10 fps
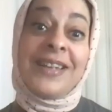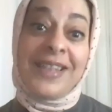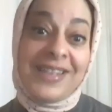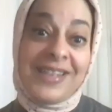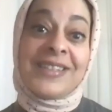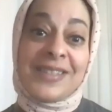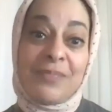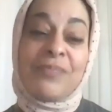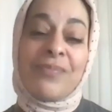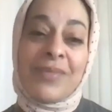is.
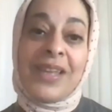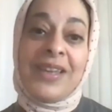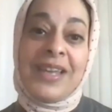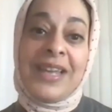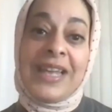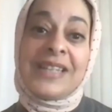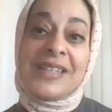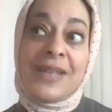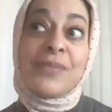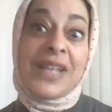It
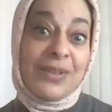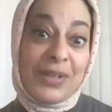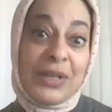seems like,